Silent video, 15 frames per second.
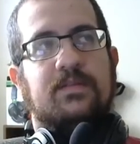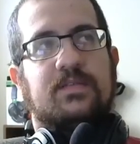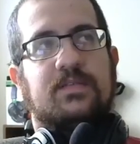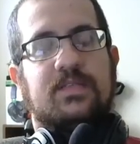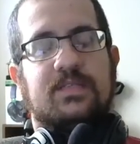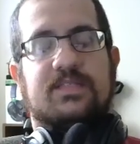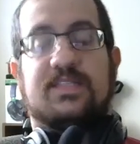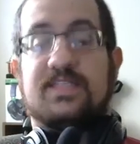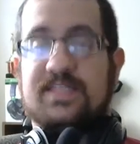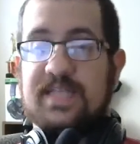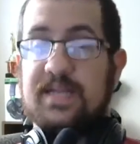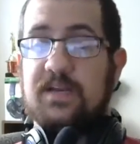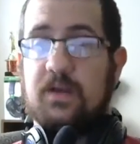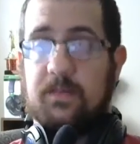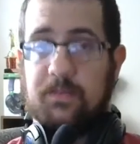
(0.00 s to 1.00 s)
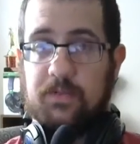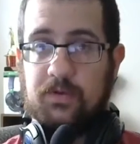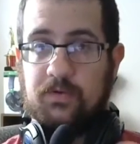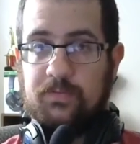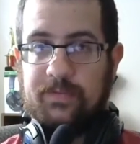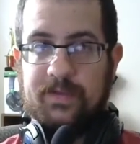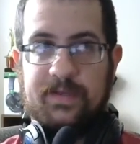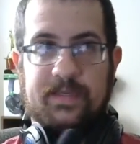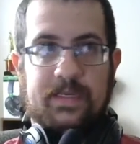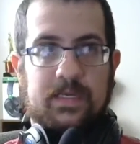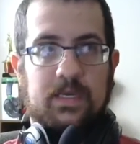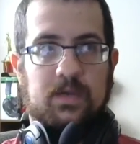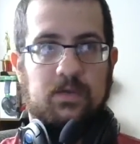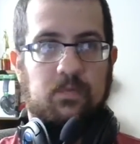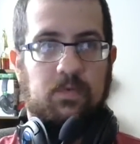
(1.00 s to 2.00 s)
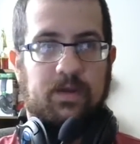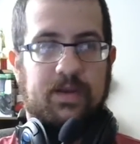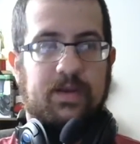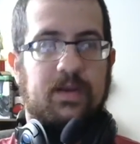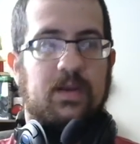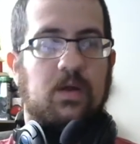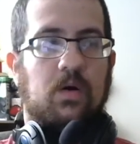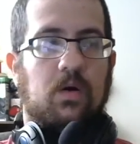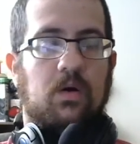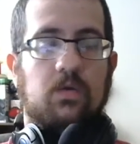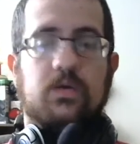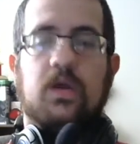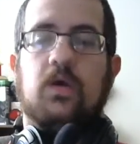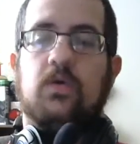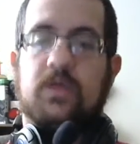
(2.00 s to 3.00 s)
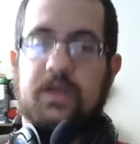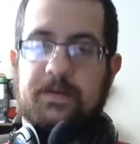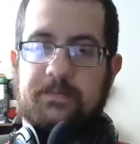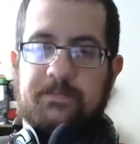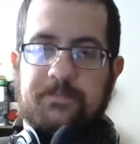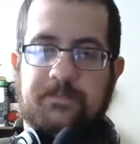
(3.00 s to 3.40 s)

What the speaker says: to set it up a little bit, right? Hulk Hogan